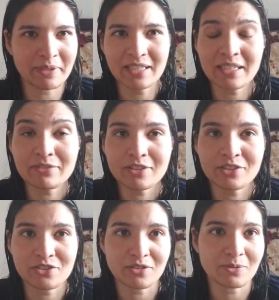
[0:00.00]
up, and I
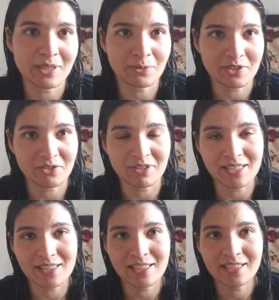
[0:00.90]
never understood why it
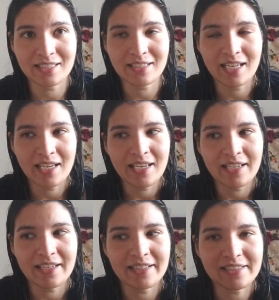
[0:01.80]
wasn't translated.
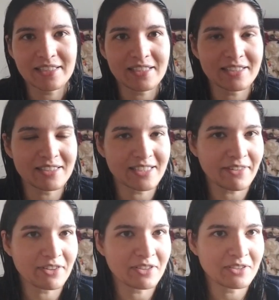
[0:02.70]
It's
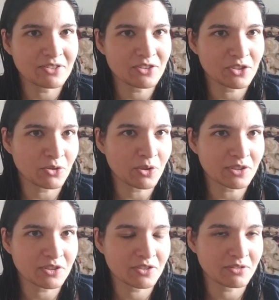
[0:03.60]
seven
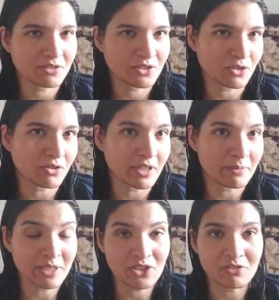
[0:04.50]
short
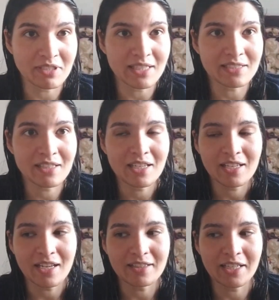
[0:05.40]
story mysteries
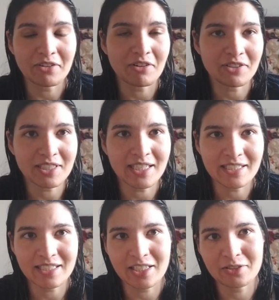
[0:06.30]
that are all
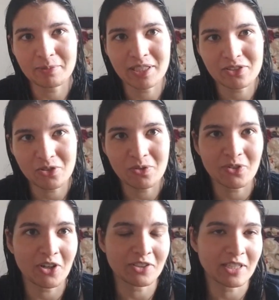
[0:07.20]
tied together by this
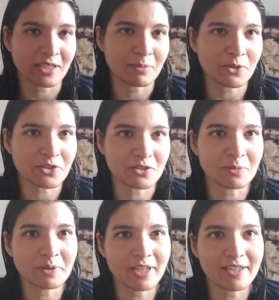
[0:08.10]
overarching
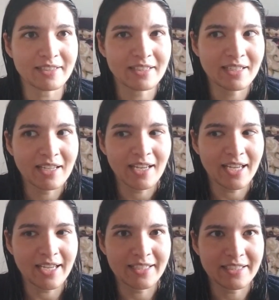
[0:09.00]
emotional plot,
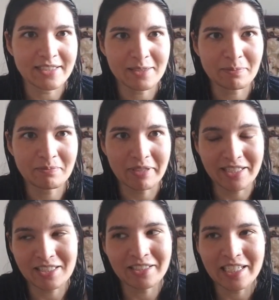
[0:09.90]
and
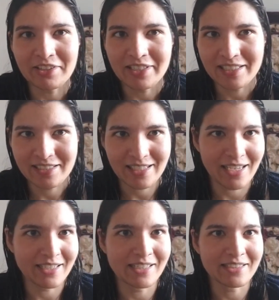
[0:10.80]
it's
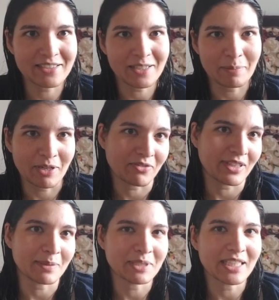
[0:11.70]
hilarious, and it's
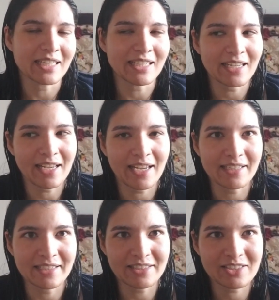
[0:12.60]
about family,
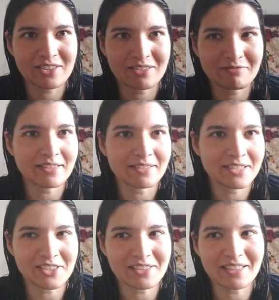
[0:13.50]
and it's
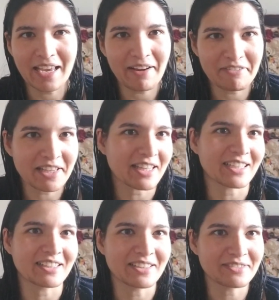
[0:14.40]
just
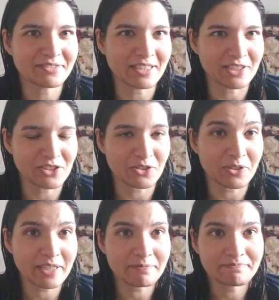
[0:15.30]
everything I love in a
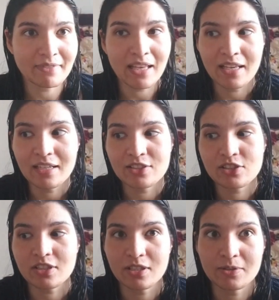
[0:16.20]
story.
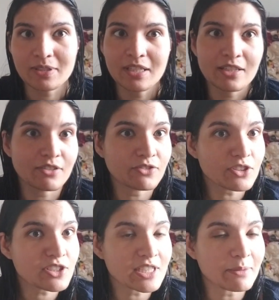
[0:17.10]
So
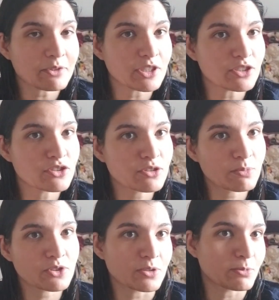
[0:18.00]
the first chapter is
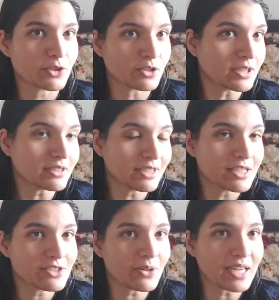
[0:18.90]
super, super
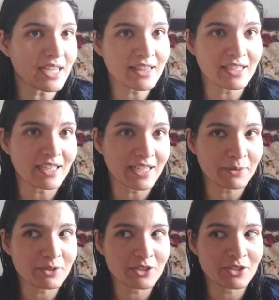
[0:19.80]
short, so I
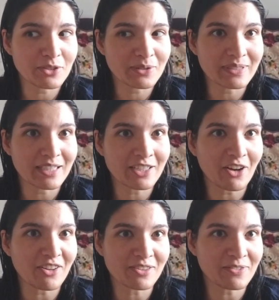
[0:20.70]
thought I would do
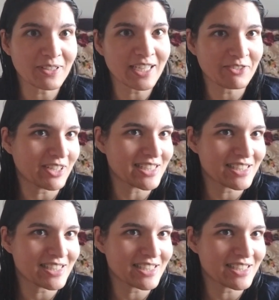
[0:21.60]
an on-the-fly